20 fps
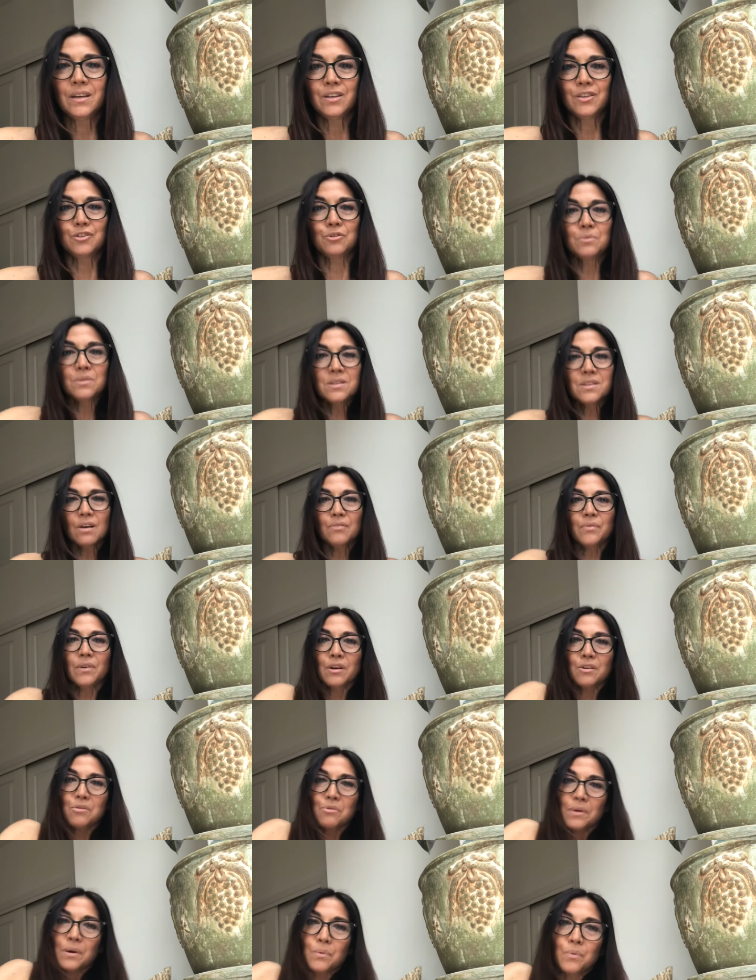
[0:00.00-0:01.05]
Do a self
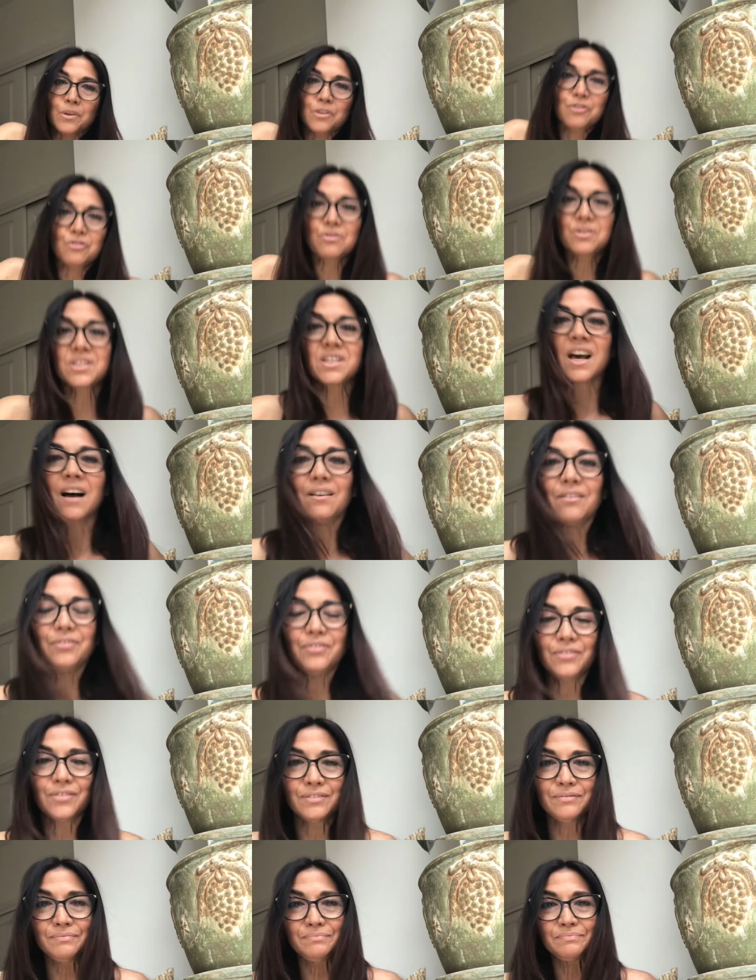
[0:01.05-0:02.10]
inquiry with
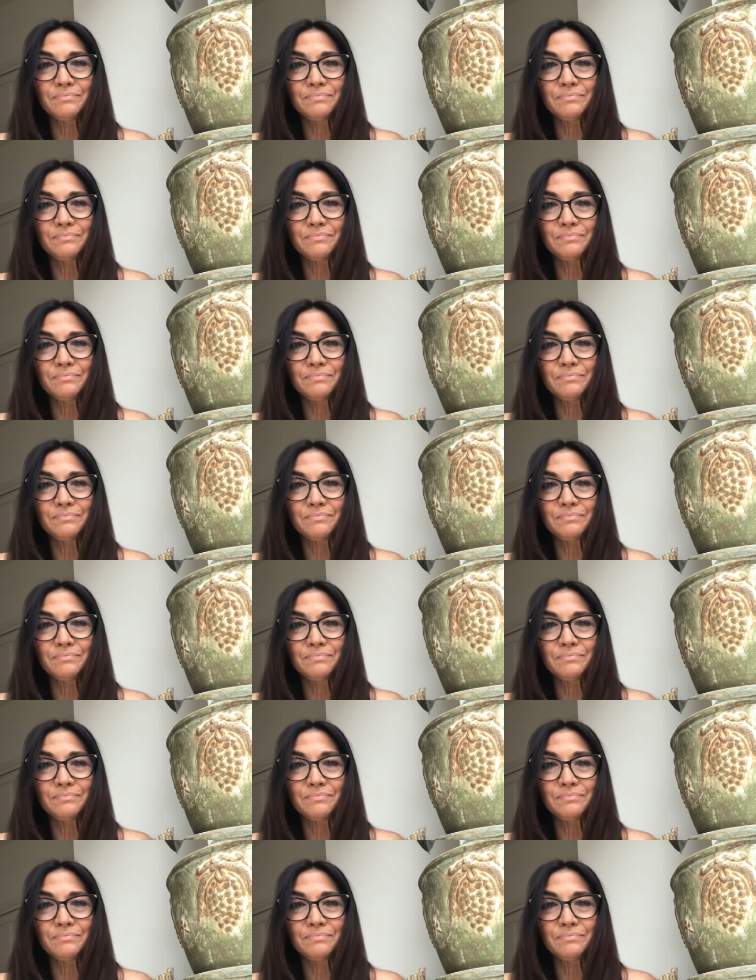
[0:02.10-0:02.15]
yourself